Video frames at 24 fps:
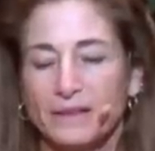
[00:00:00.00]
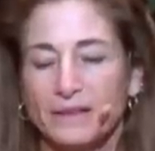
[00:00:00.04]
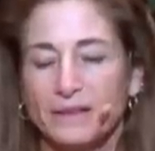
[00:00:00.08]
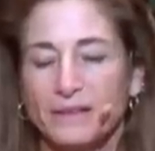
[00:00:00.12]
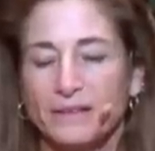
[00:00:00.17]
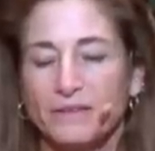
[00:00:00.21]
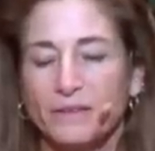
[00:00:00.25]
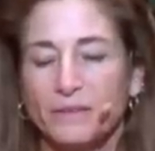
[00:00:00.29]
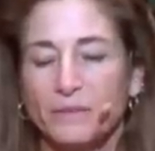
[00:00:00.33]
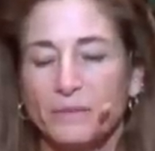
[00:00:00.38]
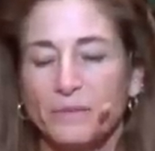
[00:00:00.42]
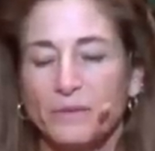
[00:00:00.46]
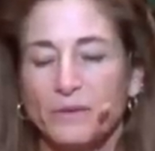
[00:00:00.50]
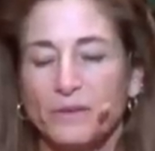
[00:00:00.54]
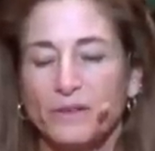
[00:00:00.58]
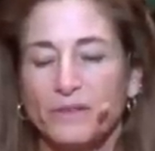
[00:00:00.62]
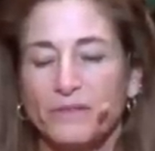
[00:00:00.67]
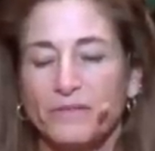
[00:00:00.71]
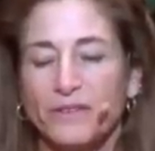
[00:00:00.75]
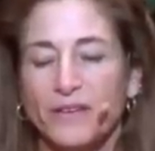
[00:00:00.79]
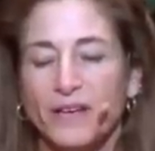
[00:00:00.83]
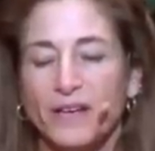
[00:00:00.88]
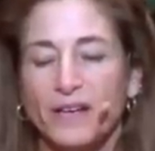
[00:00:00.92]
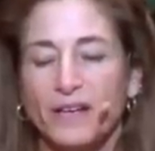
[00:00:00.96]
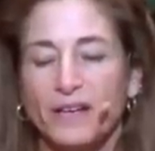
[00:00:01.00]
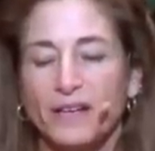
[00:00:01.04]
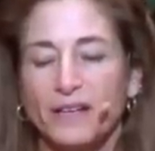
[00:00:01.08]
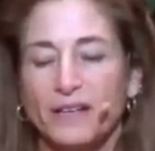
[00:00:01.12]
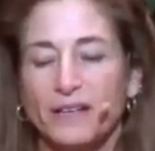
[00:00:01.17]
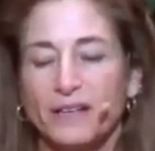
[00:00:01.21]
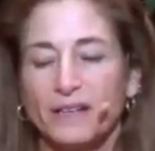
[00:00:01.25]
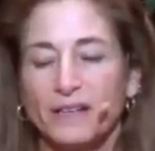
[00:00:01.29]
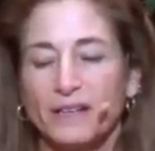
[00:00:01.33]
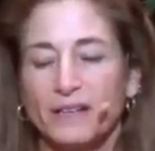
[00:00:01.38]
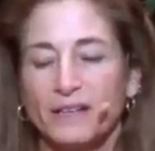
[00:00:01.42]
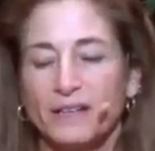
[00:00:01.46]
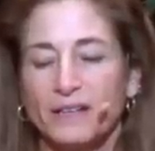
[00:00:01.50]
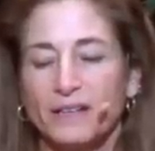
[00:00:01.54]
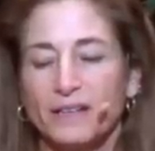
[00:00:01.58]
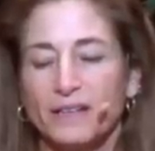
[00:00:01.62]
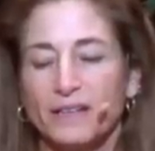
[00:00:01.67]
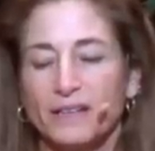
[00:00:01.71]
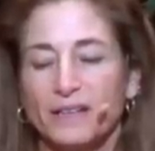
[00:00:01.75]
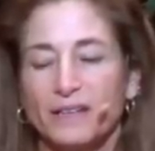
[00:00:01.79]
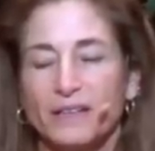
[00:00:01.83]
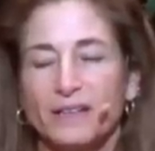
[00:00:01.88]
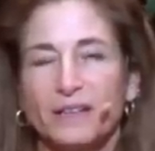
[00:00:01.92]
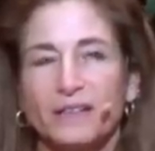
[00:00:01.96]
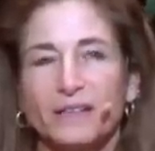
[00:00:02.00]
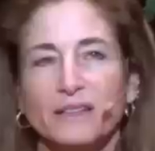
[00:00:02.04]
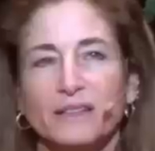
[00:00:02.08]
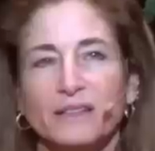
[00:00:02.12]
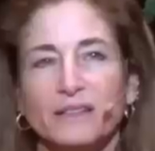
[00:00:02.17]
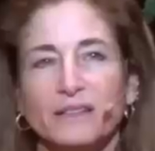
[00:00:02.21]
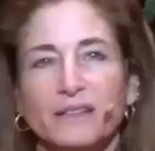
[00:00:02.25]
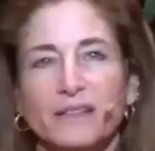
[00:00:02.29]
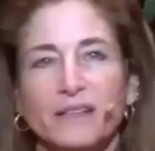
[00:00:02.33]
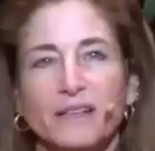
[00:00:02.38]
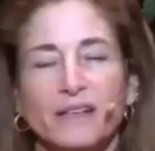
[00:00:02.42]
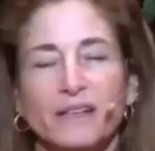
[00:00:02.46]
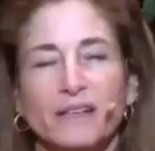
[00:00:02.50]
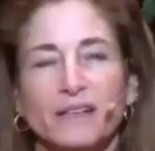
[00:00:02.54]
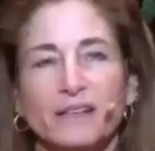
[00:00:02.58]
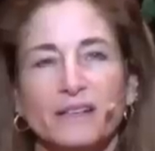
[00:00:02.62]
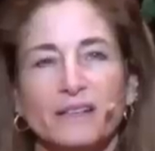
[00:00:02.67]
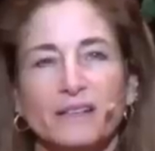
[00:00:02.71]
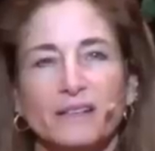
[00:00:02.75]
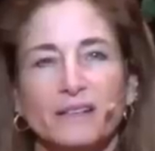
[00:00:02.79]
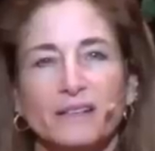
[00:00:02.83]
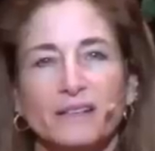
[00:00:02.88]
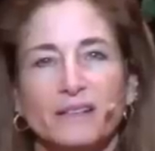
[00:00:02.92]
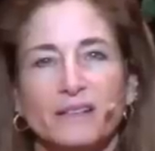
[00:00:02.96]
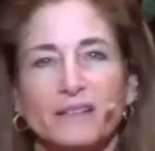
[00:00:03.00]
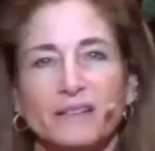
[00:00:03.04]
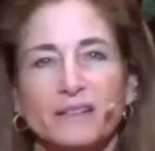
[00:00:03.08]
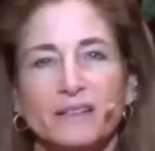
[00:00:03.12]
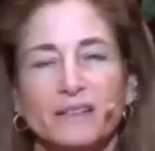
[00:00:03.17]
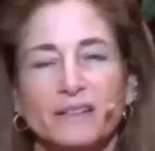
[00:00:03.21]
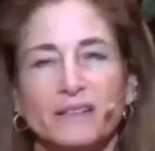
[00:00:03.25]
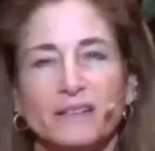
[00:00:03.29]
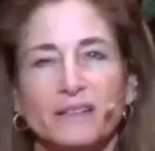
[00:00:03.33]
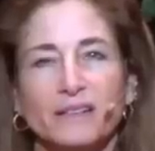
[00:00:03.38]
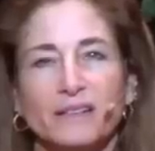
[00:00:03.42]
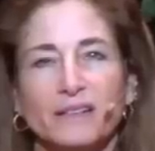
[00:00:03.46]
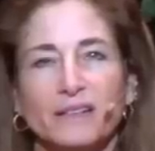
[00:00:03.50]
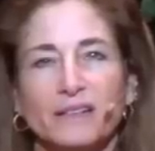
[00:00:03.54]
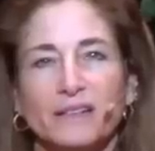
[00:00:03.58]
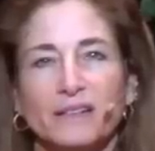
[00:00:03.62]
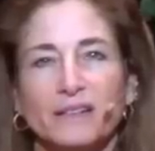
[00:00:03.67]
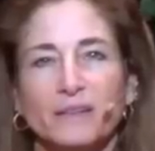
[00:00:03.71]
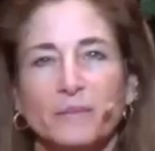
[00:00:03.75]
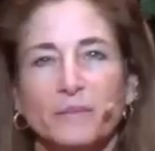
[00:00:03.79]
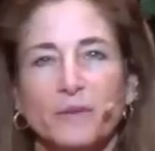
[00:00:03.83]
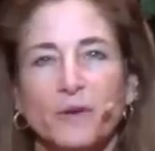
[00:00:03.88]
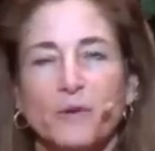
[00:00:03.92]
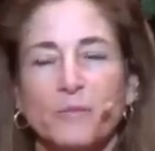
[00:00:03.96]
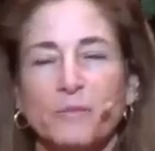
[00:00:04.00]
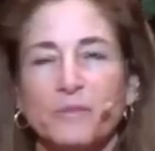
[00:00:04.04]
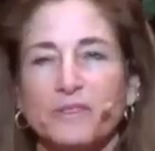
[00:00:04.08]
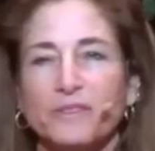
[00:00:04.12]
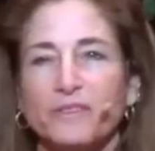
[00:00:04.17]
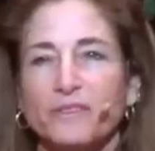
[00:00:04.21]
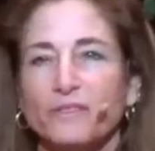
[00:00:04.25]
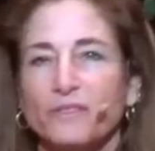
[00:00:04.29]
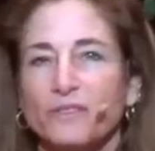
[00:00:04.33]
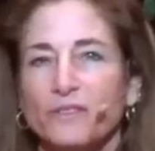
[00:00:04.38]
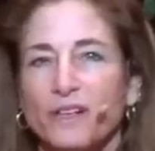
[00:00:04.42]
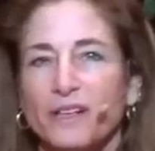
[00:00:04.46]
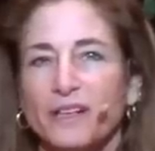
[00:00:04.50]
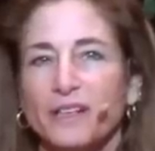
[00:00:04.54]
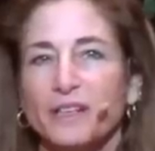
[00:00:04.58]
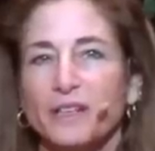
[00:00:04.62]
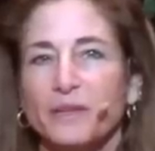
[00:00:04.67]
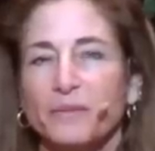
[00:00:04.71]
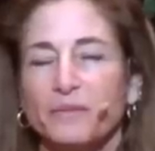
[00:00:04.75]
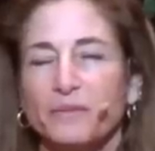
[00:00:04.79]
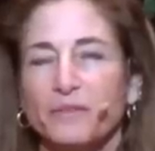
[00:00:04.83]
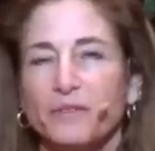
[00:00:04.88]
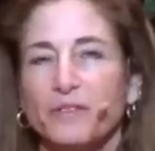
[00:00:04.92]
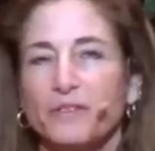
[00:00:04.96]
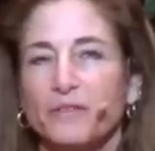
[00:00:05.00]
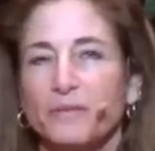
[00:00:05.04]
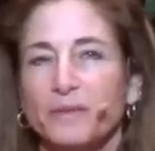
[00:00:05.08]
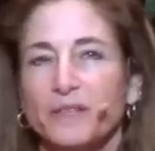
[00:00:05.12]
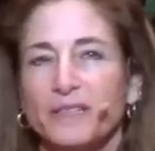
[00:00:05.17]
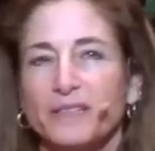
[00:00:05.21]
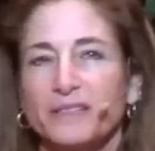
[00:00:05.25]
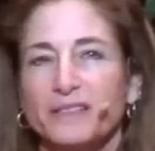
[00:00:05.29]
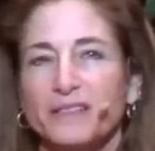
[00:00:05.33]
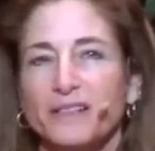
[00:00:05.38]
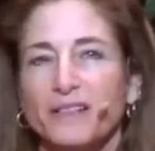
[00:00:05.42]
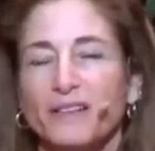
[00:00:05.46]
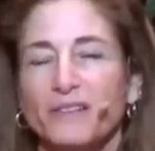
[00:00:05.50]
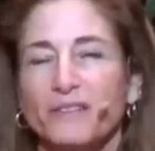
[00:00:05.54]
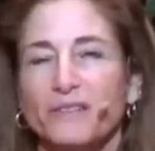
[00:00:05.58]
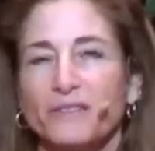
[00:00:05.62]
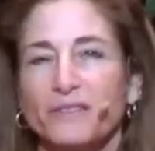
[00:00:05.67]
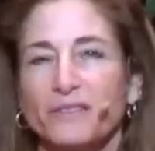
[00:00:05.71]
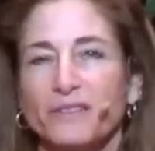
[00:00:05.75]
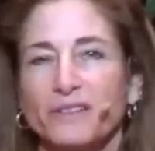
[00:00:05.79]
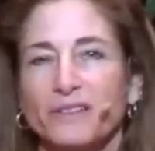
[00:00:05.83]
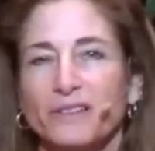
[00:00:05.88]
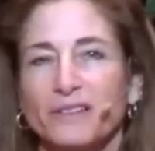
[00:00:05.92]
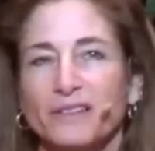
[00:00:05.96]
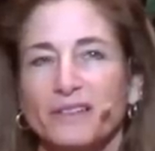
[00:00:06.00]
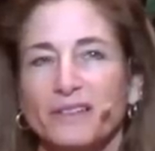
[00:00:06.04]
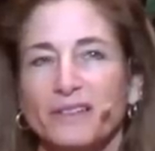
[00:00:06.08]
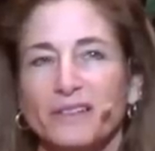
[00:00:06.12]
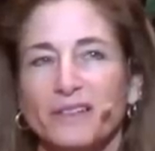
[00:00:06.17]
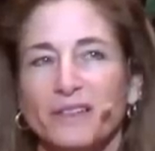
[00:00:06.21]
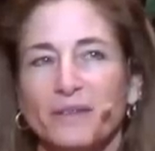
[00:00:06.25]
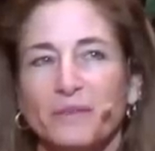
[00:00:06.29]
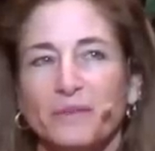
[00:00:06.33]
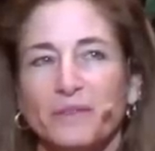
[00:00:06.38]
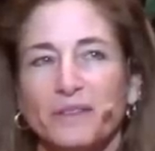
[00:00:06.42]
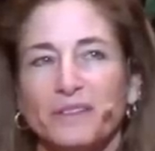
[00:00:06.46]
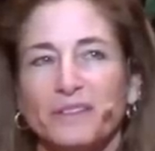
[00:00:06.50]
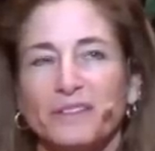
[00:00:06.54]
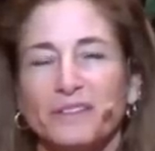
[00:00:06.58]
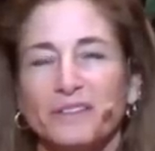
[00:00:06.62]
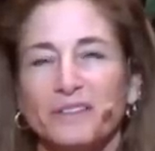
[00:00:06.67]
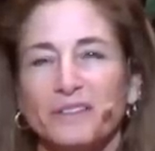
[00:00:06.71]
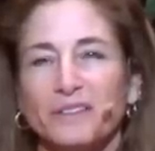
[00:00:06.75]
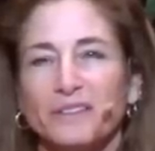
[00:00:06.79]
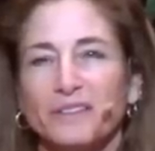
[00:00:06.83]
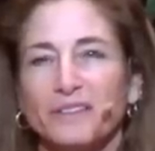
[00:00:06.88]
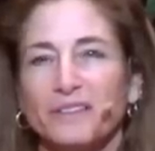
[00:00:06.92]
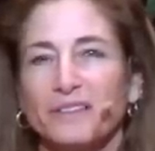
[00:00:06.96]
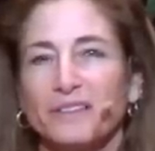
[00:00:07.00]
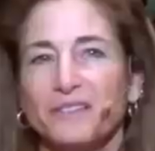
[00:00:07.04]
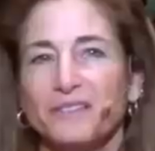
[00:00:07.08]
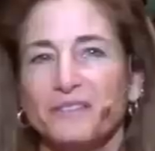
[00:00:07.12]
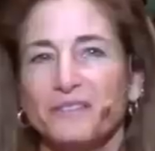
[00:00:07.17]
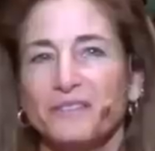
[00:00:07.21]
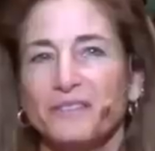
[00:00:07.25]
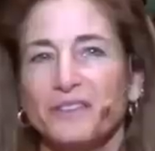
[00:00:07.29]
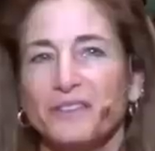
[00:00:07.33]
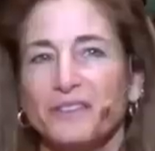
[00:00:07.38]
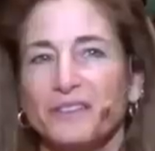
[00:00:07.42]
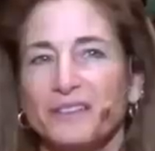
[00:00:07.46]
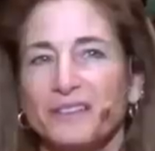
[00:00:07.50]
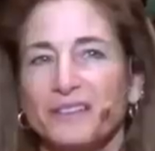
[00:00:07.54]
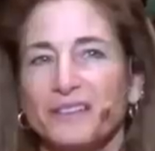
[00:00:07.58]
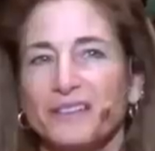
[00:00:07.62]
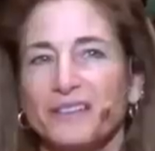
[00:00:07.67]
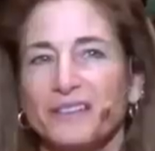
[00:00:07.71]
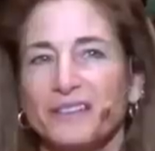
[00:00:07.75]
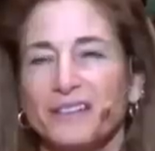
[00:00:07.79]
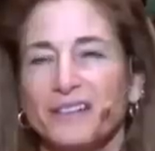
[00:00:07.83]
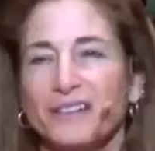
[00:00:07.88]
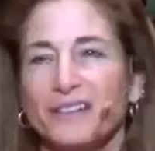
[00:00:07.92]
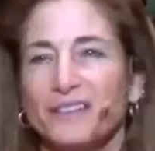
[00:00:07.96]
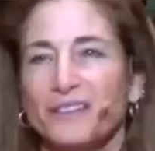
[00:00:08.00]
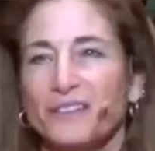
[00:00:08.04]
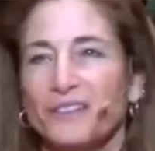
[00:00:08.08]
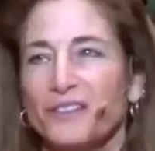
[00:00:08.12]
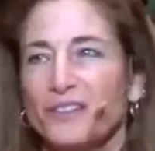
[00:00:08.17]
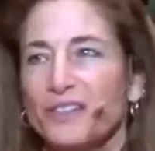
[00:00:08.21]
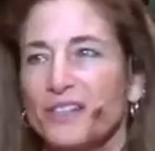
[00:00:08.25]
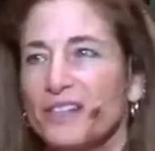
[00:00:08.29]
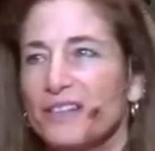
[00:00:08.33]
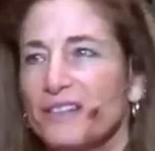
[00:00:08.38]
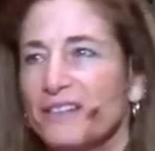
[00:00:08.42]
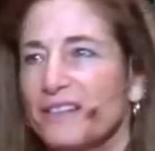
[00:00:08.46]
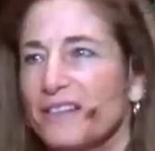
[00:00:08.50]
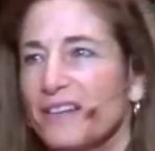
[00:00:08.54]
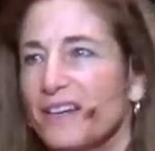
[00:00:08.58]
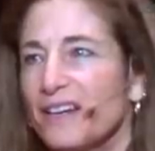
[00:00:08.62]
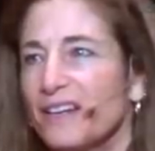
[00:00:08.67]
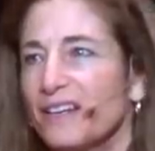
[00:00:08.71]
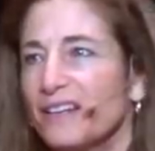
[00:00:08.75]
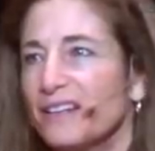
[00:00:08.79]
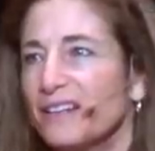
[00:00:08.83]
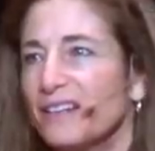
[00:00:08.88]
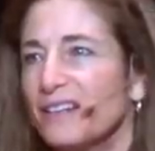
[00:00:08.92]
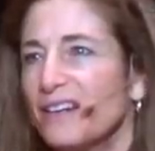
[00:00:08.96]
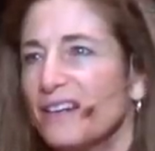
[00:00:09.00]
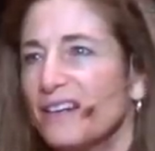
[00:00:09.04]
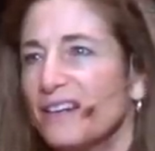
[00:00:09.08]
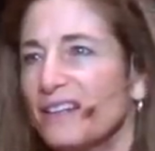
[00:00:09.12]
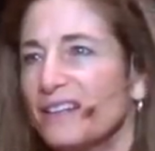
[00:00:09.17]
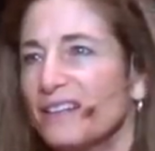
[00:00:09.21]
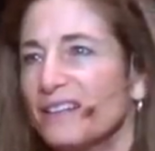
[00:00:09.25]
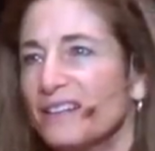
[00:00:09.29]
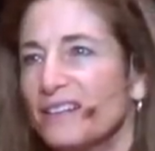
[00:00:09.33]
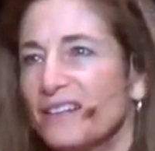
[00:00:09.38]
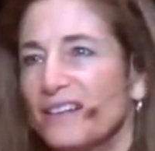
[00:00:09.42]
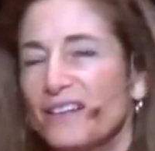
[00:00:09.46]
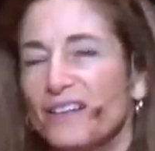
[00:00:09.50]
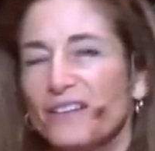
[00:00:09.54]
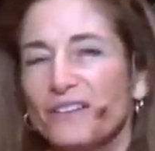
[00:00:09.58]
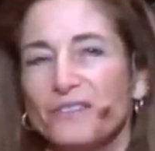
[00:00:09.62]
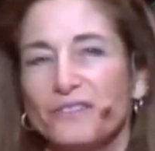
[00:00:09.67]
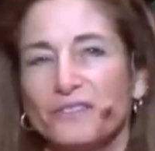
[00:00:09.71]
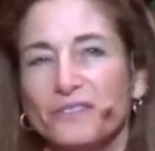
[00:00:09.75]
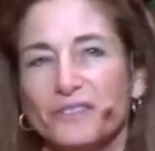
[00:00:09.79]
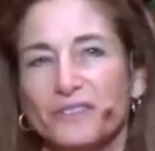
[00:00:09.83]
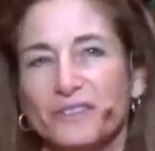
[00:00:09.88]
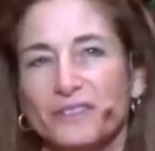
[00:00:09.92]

Even more of that, that in the moments of trying to prove myself, I'm clearly feeling underneath that not enough.